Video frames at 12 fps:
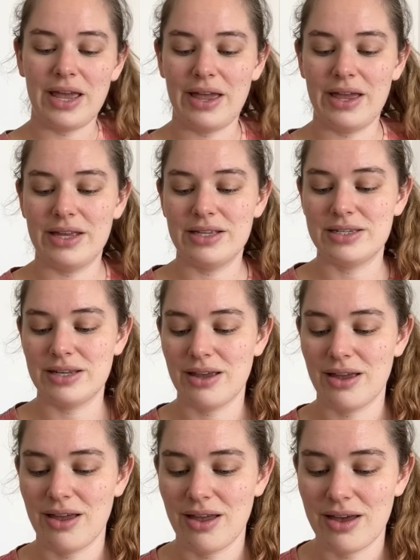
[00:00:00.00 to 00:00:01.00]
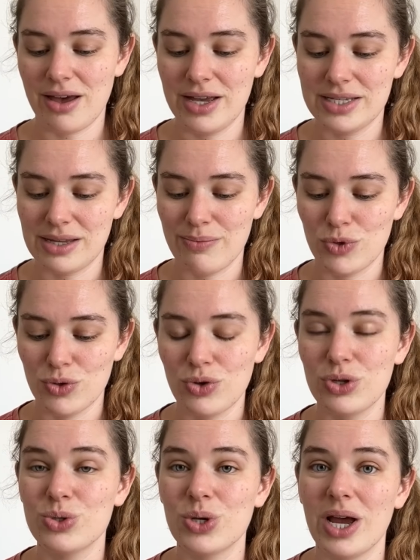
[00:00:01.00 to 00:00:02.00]
and guys, I'm not
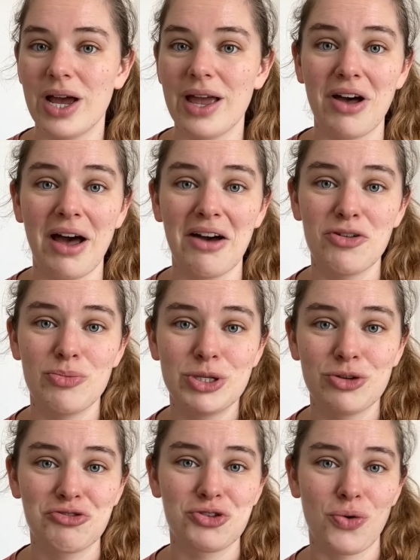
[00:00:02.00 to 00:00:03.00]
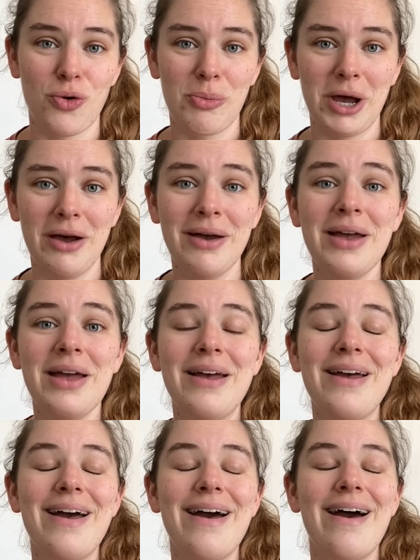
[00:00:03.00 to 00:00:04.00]
going to lie, I have a bit of trauma.
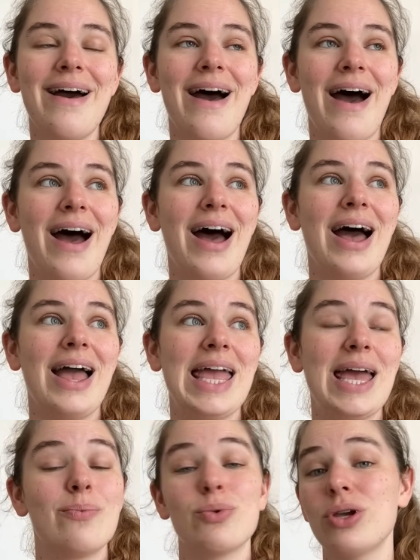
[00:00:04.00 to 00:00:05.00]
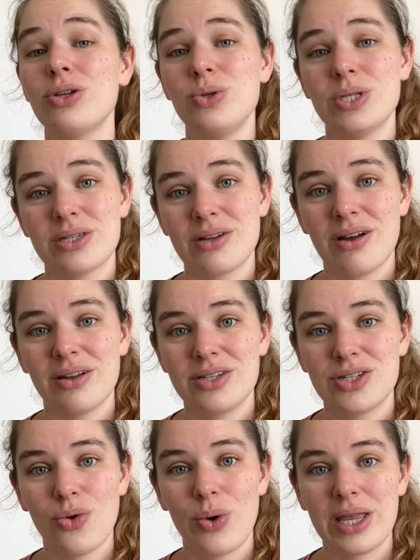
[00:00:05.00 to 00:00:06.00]
I am going to start
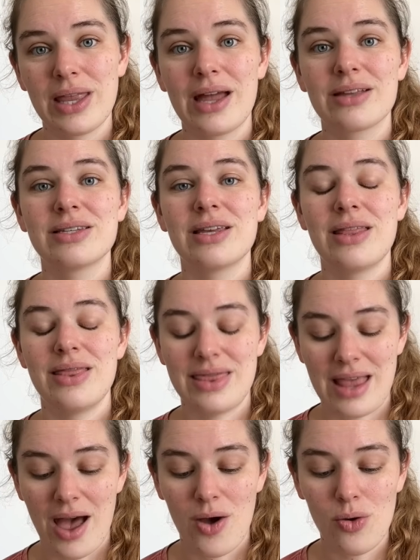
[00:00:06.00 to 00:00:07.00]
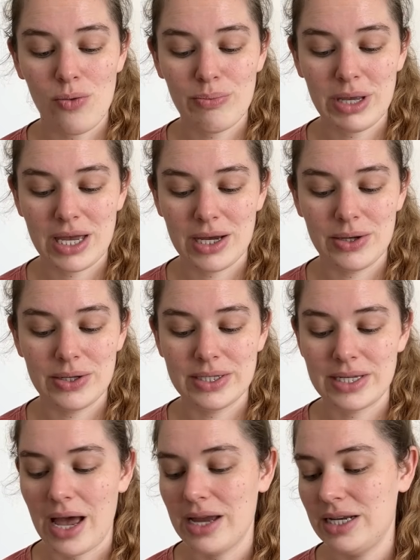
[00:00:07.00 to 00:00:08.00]
sewing that now because
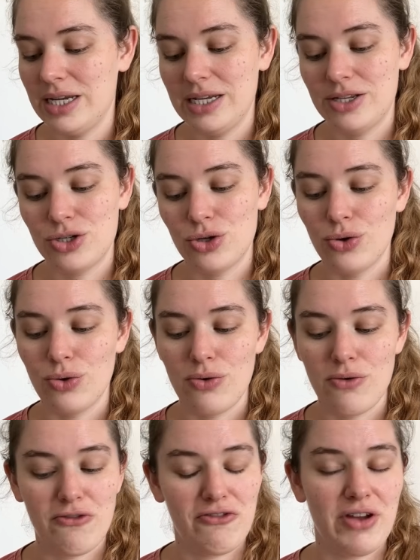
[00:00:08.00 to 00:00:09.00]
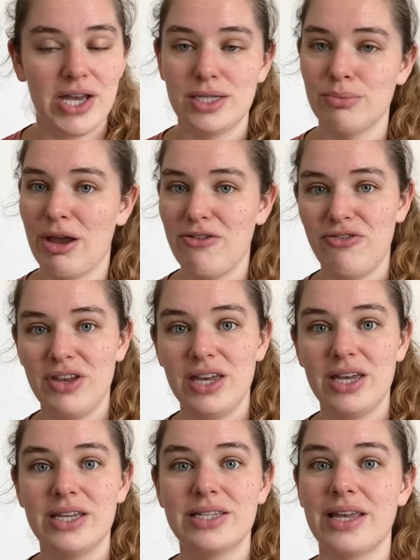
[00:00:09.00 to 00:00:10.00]
I need to face my
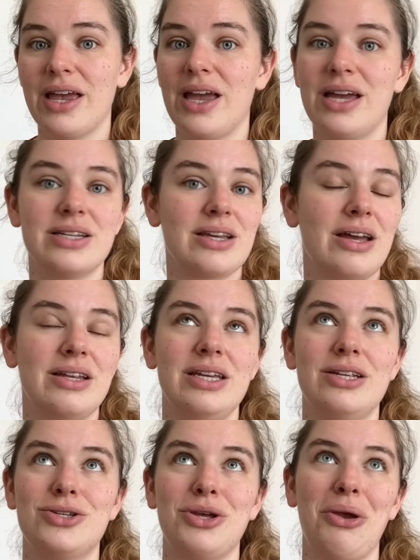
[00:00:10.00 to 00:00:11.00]
fears and I need